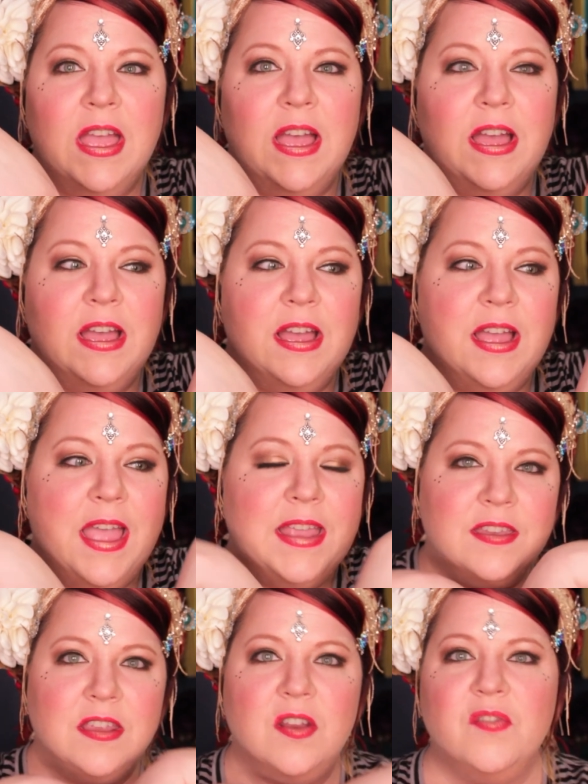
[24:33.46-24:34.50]

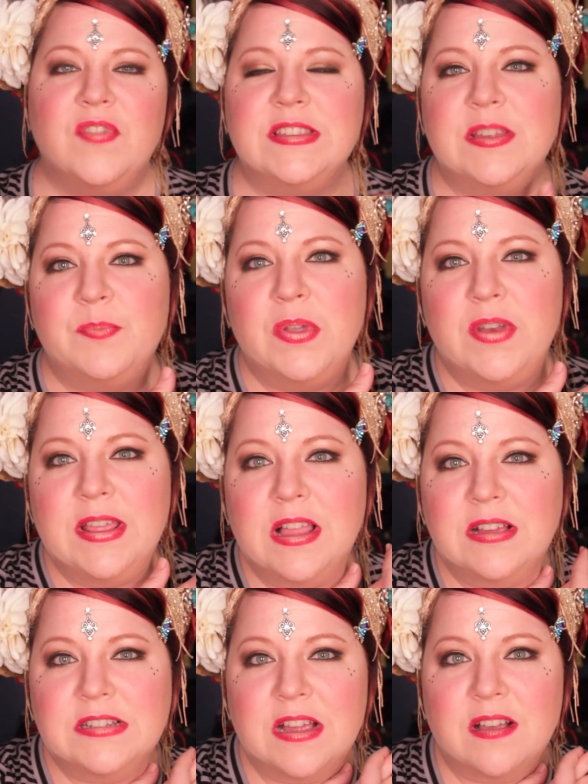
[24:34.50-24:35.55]
And, you know, visit
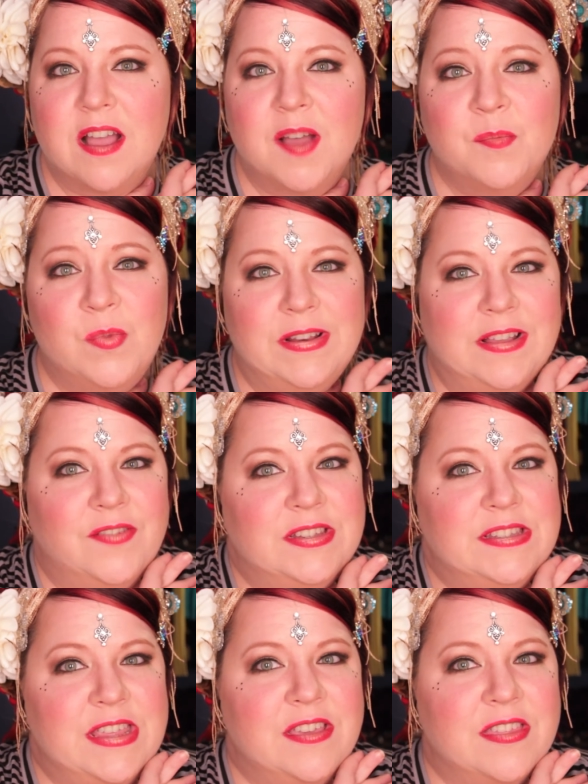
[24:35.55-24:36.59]
beautyalong.com. We'd love to
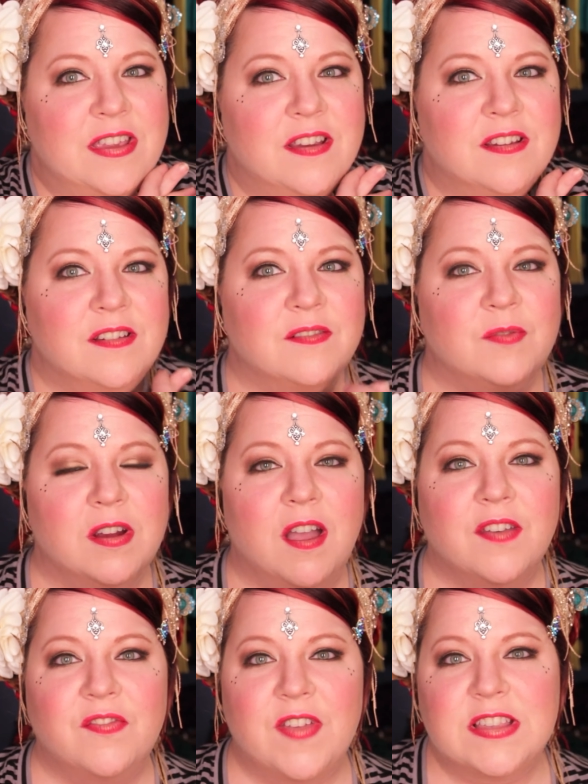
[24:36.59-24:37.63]
see you there. We're
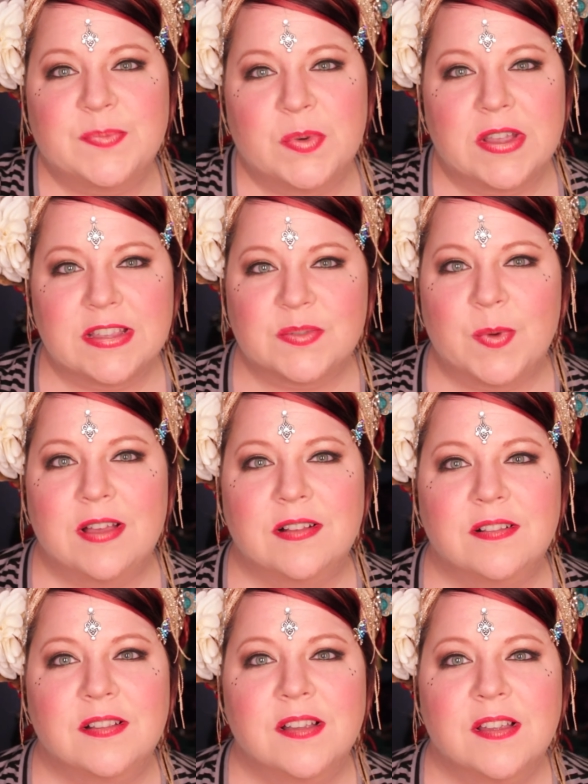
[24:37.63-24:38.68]
on Facebook as
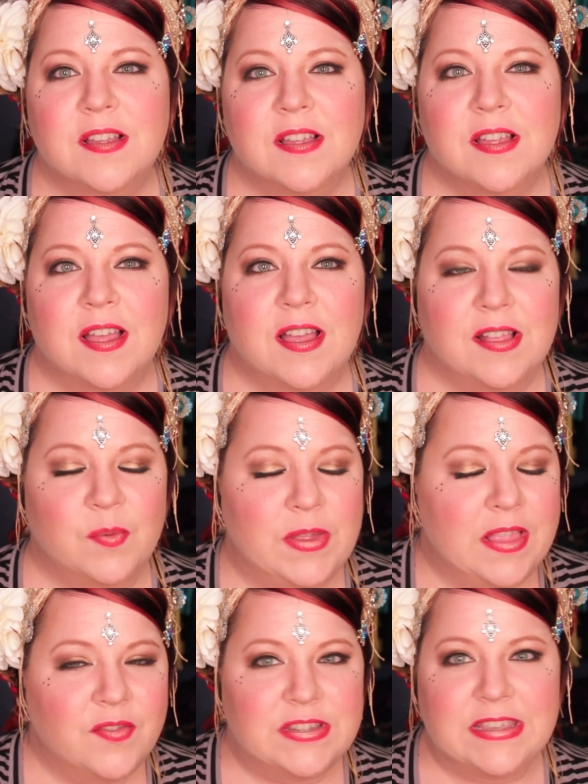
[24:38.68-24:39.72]
well.
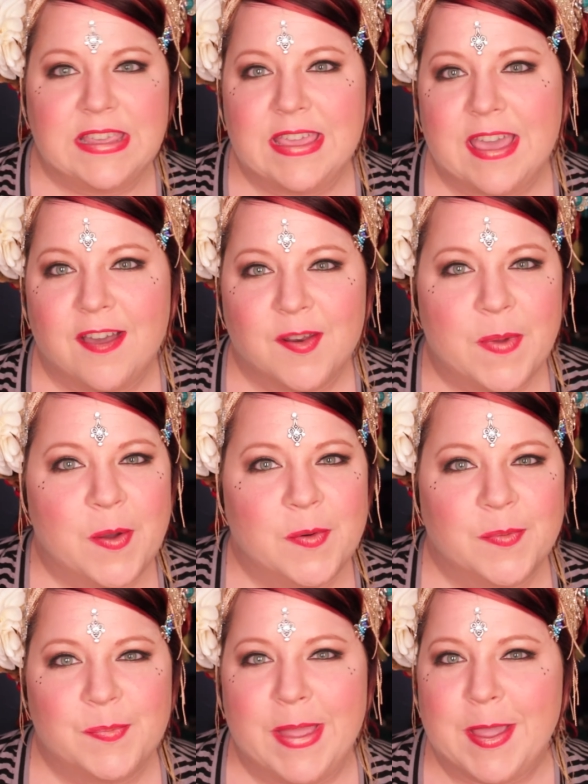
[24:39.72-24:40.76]
We love to geek out
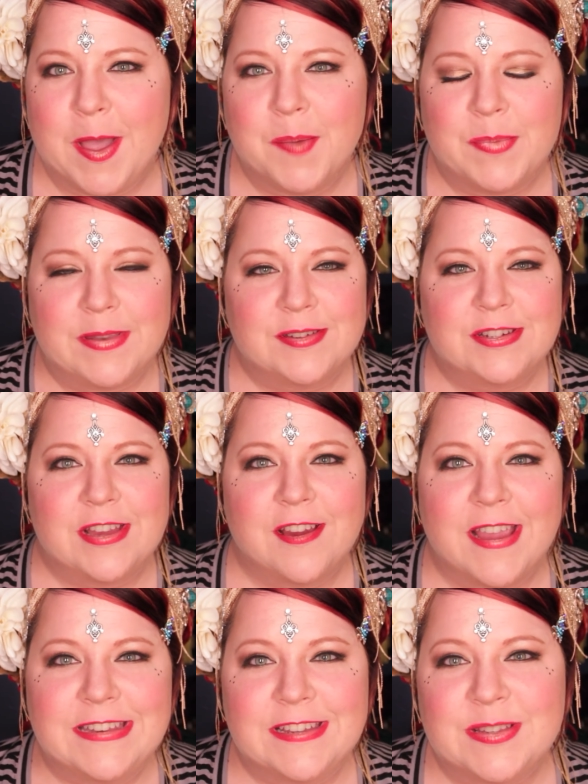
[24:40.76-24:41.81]
about makeup and
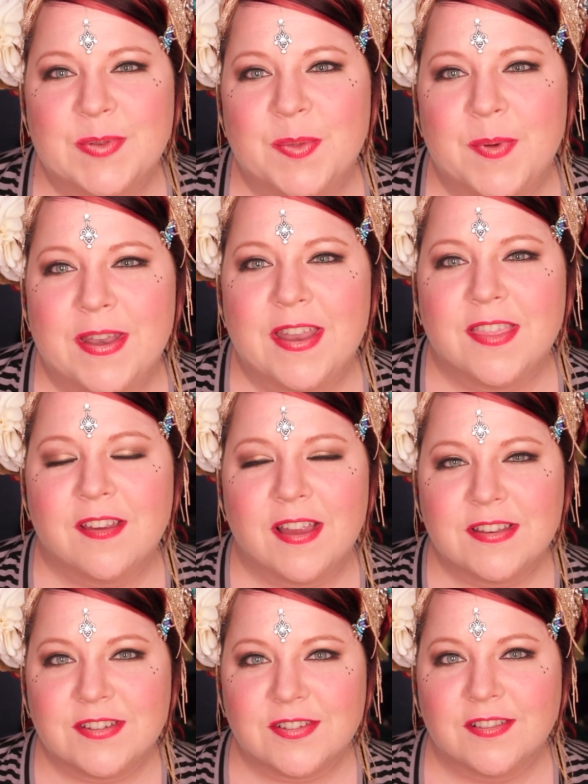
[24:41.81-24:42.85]
share ideas with one another.
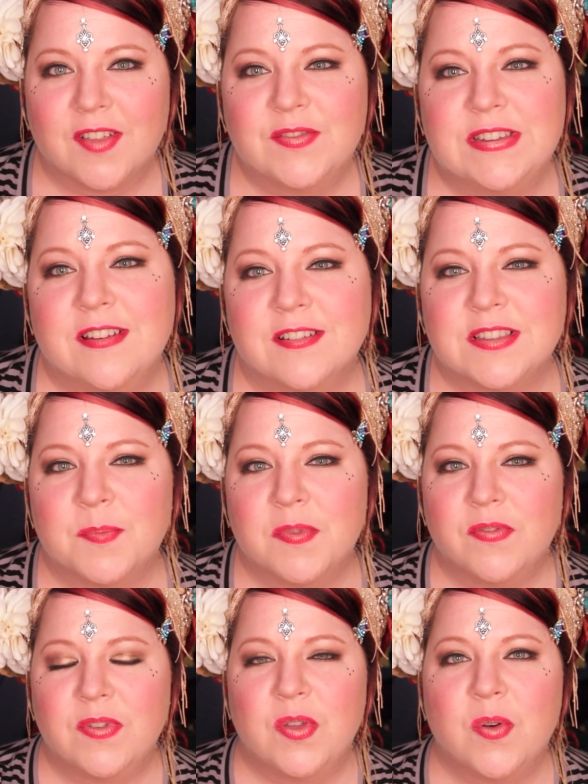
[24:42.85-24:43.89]
I'd sure love to hear some
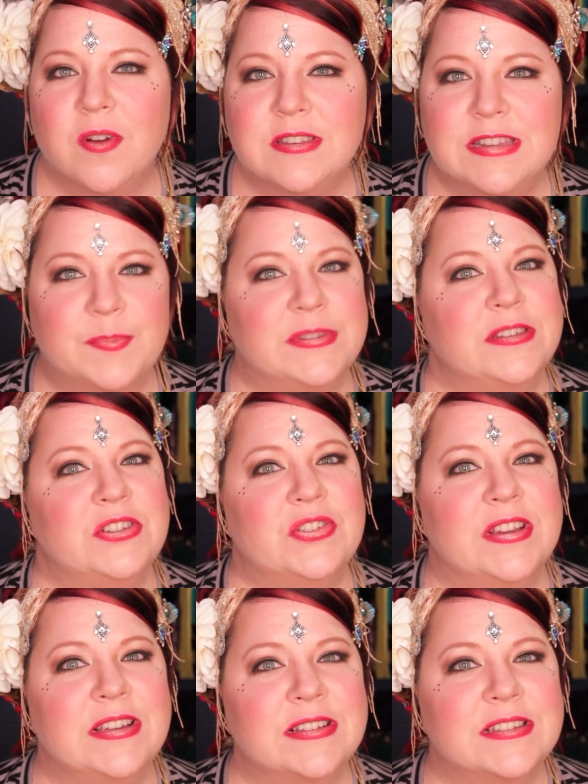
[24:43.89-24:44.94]
of your tips and
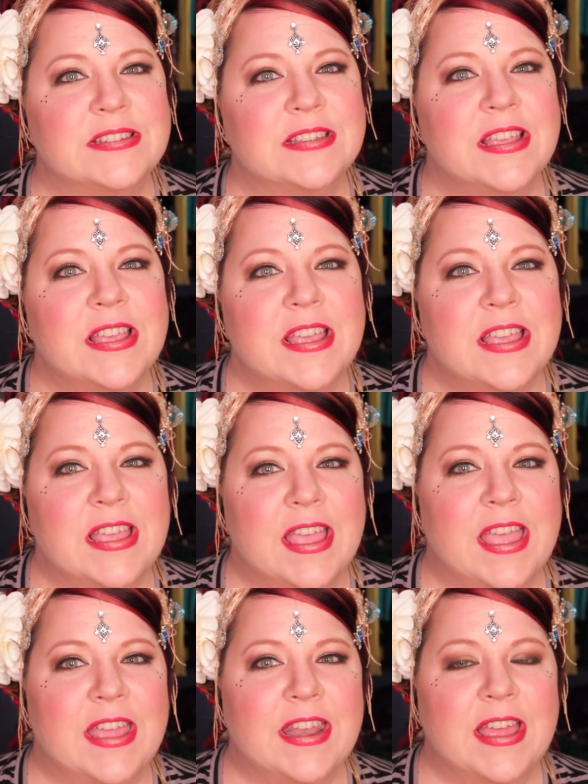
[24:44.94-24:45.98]
tricks.
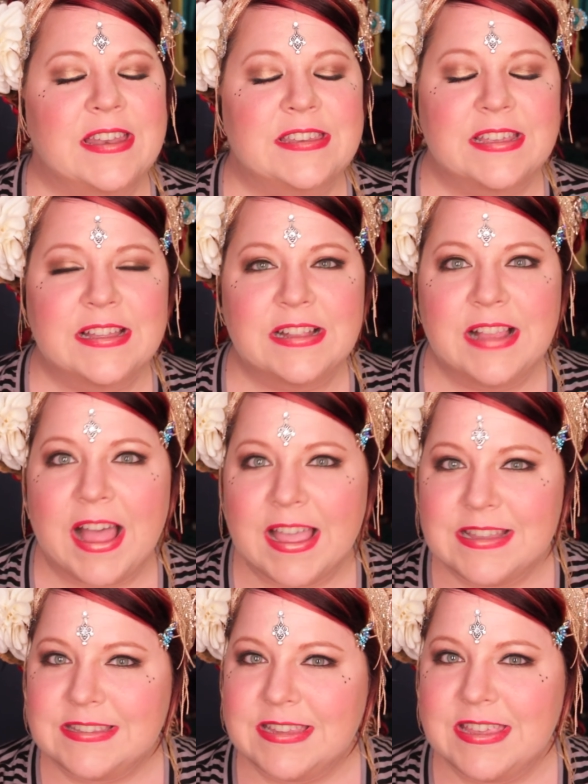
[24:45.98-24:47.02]
And until
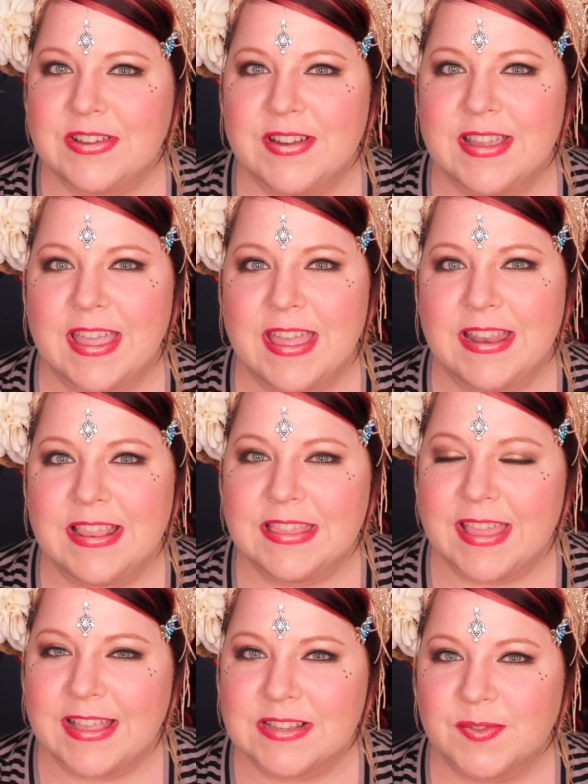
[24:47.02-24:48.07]
I see you again,
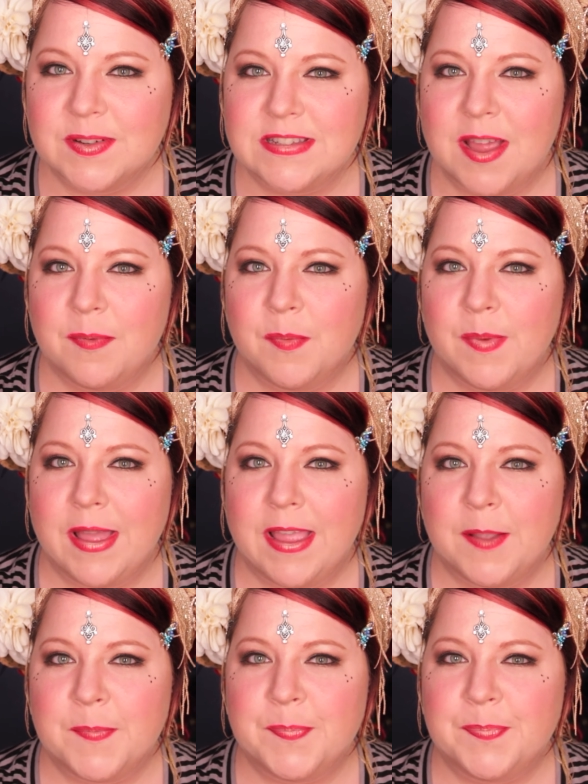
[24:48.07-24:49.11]
thanks for stopping by.